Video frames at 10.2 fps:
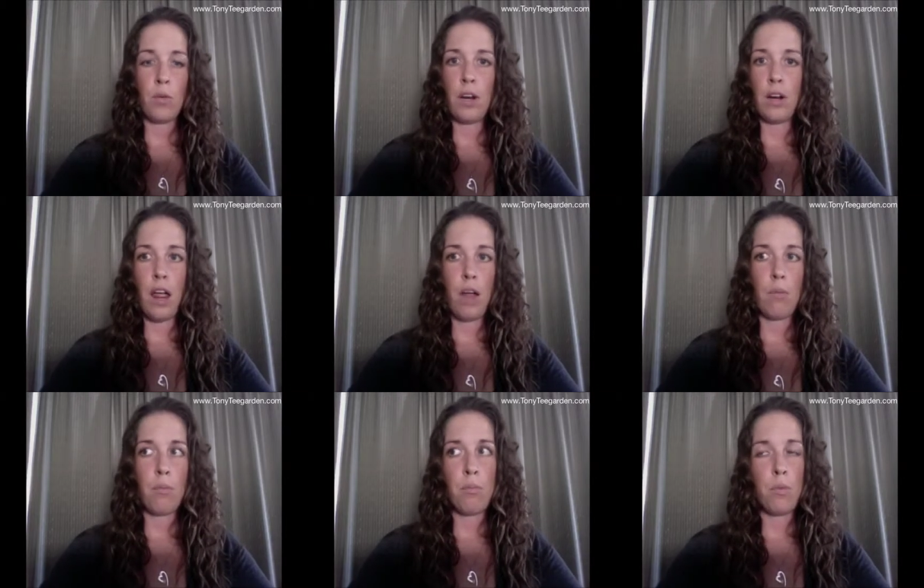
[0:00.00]
what
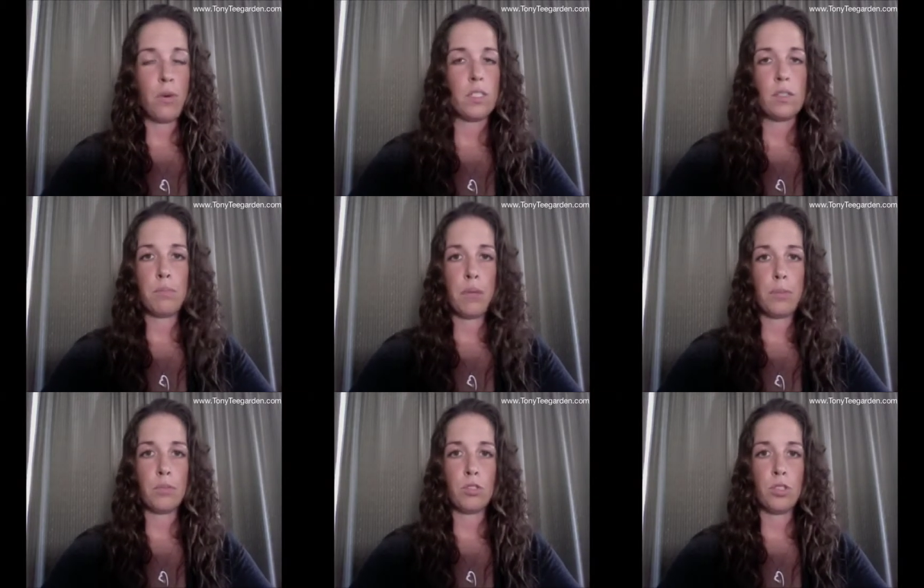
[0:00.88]
most
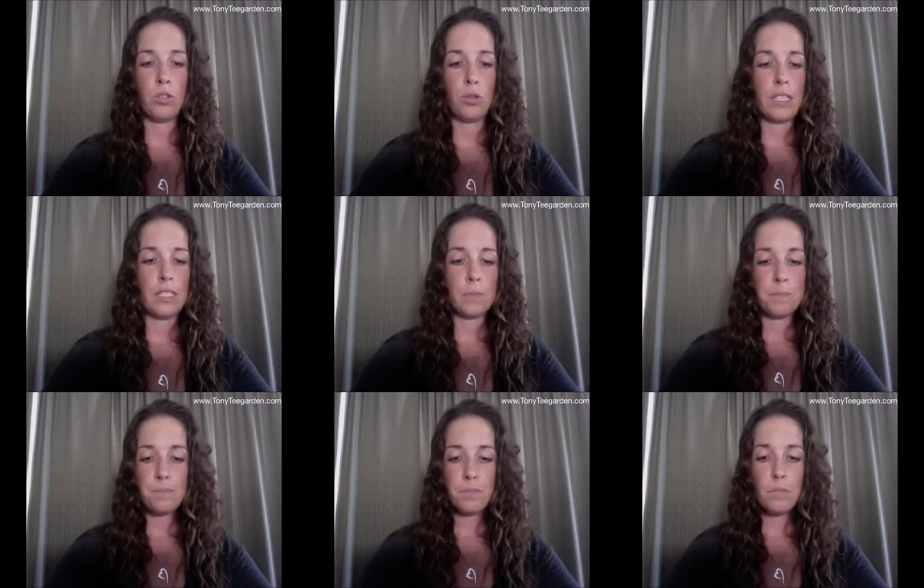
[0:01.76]
people do, is
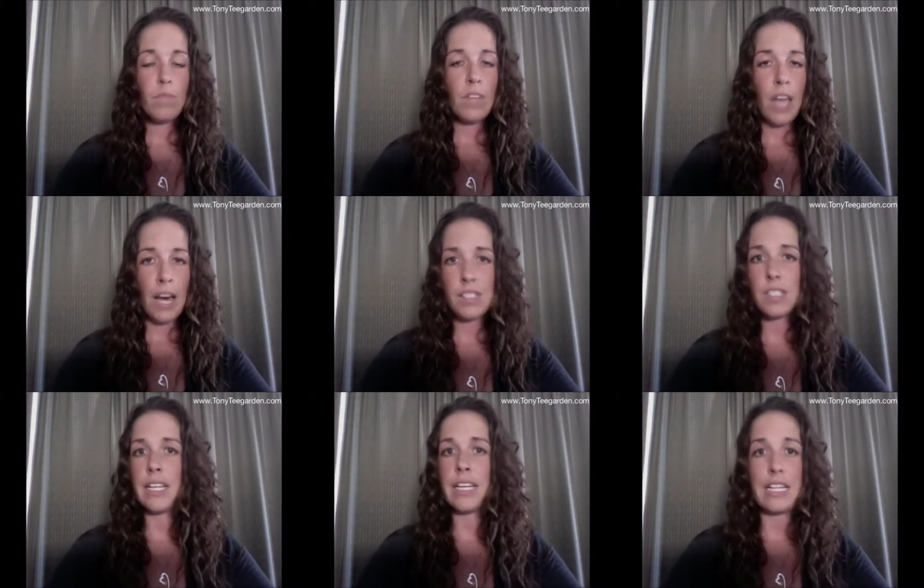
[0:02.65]

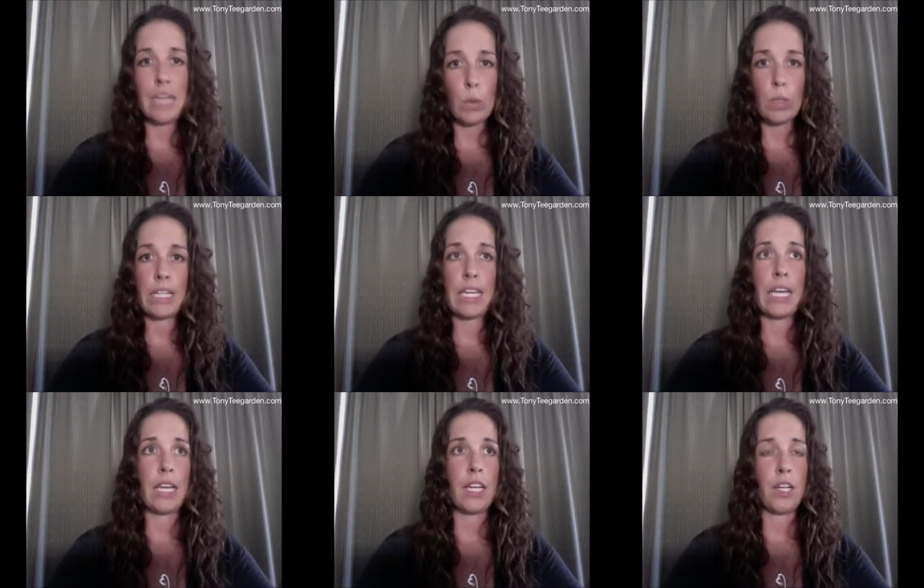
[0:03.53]
hustling,
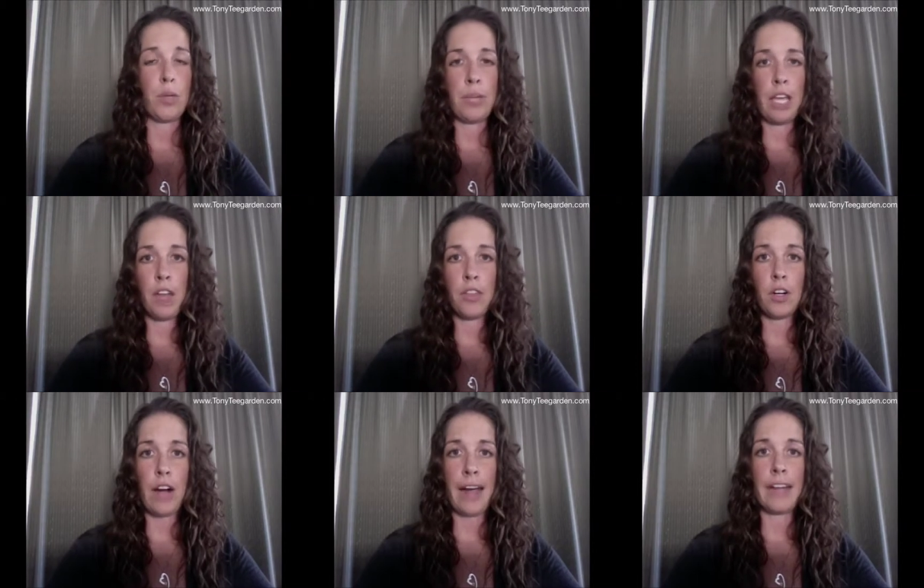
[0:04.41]
networking, being on the
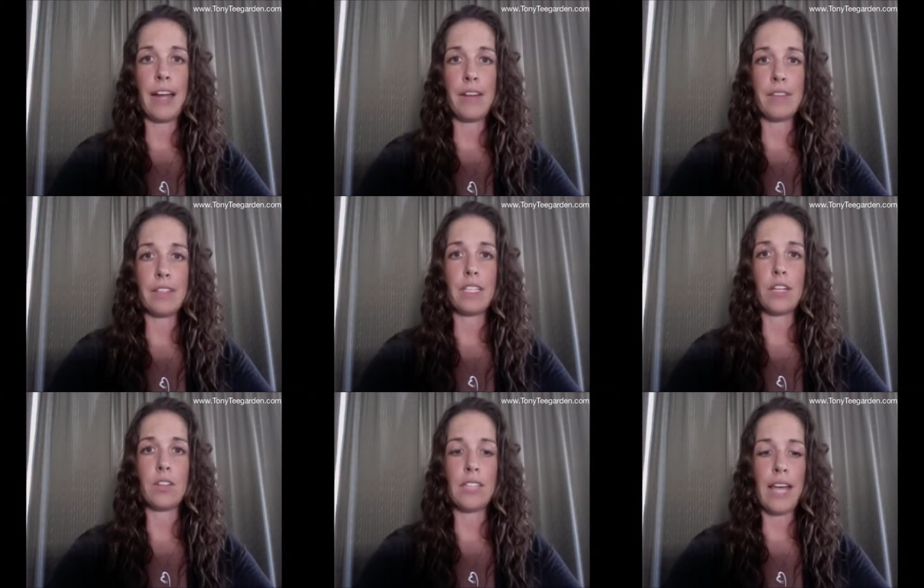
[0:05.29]
grind every
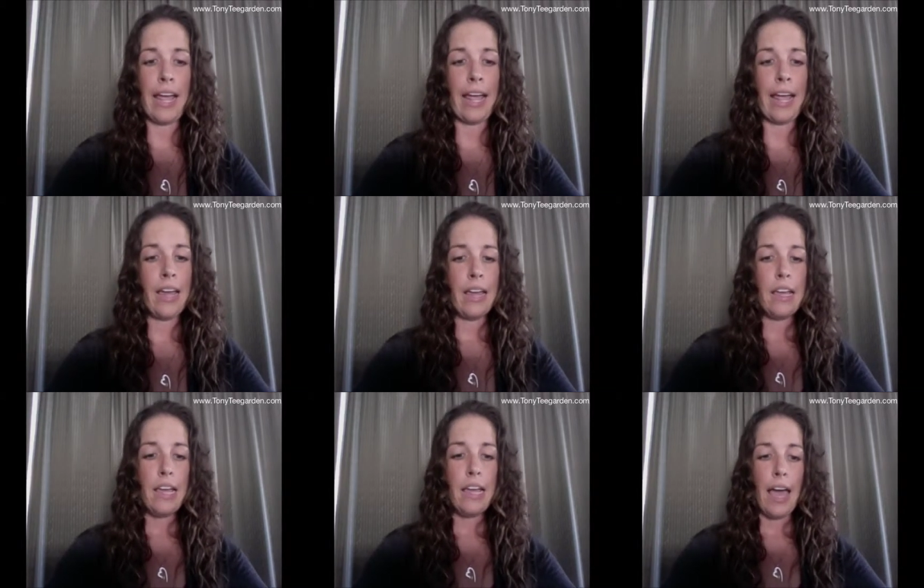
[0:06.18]
single day.
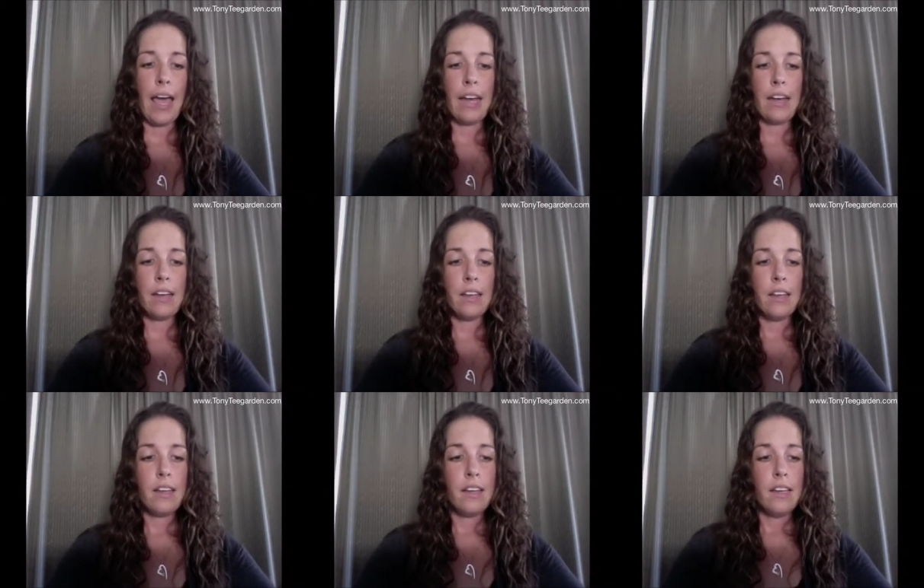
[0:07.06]
And
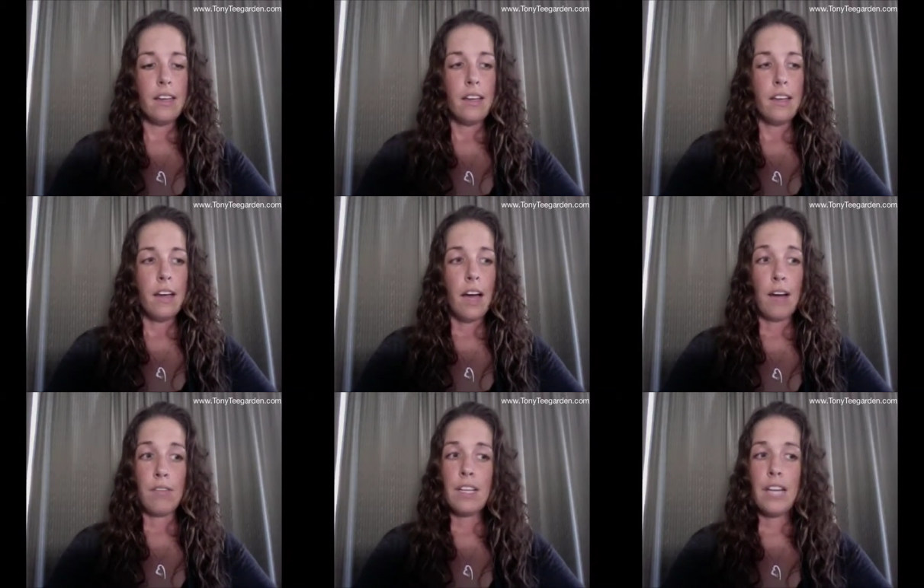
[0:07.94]

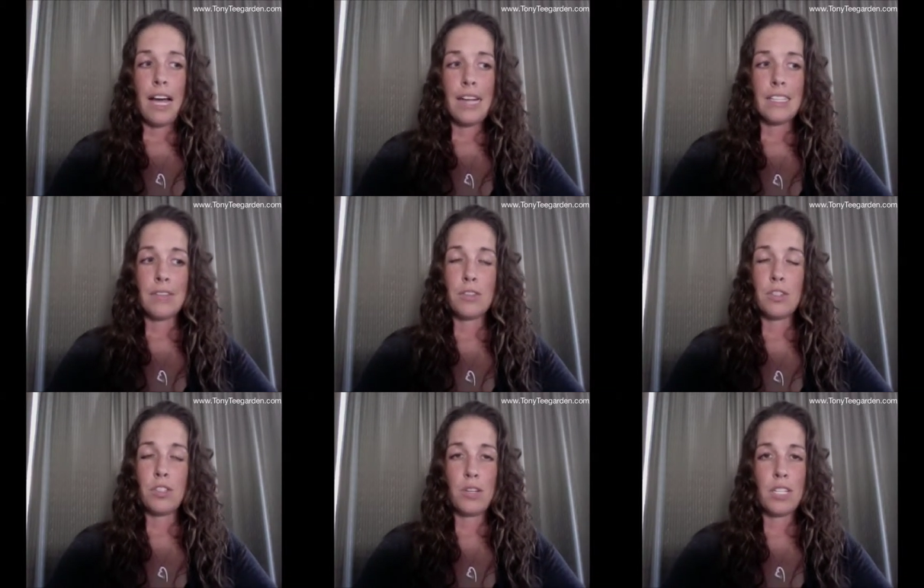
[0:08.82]
I realized after
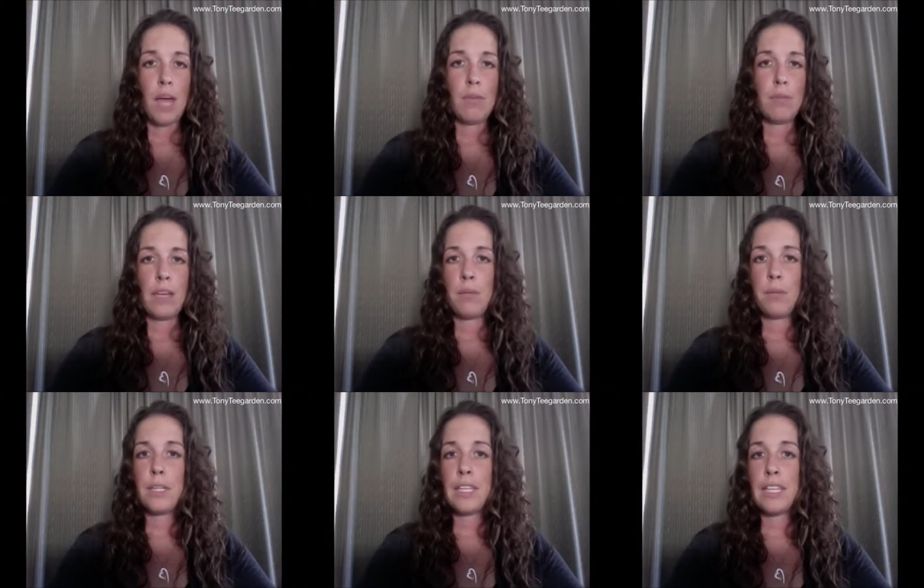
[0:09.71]
a short time of being
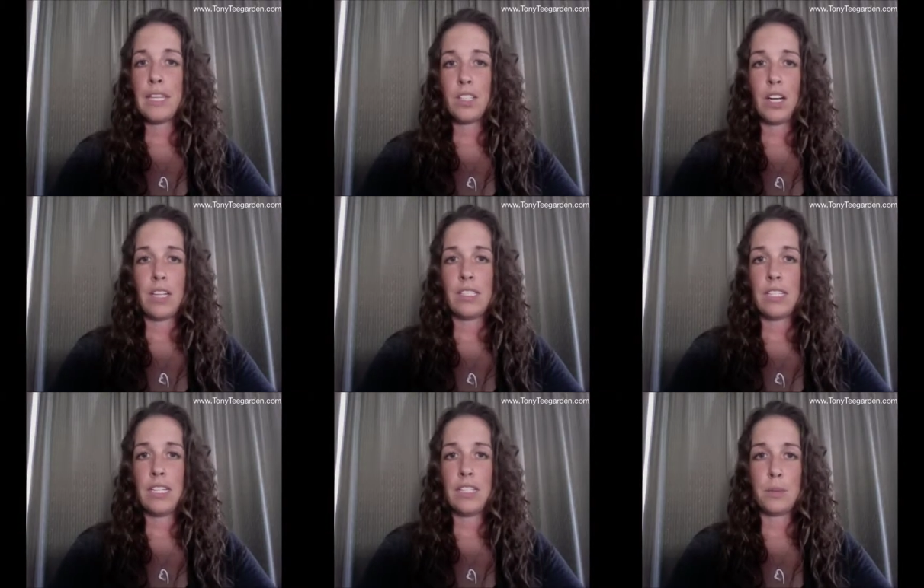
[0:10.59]
completely
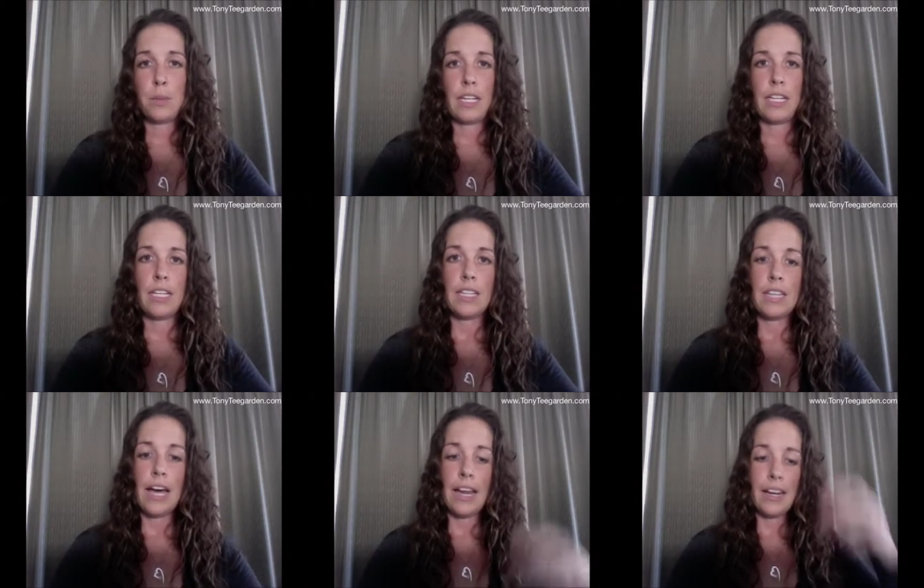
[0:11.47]
exhausted and depleted
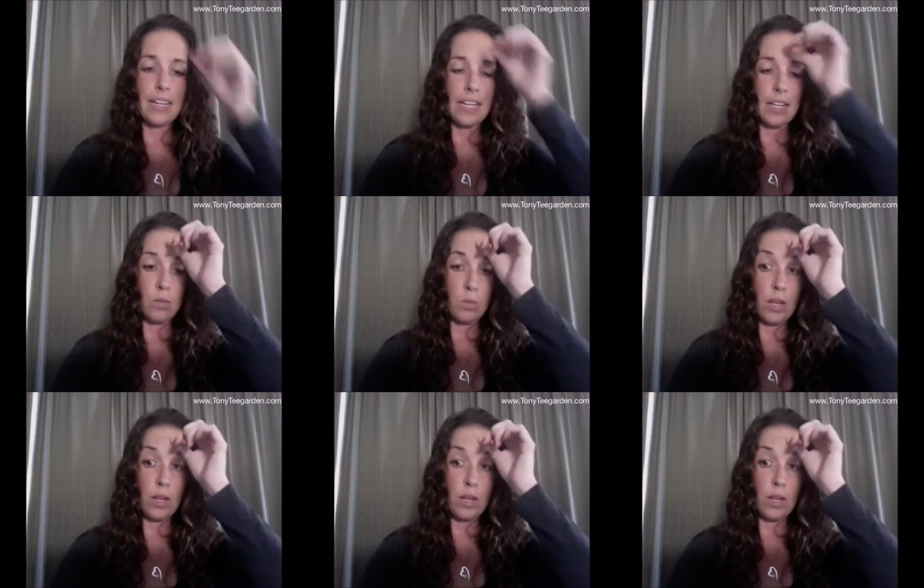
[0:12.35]
that it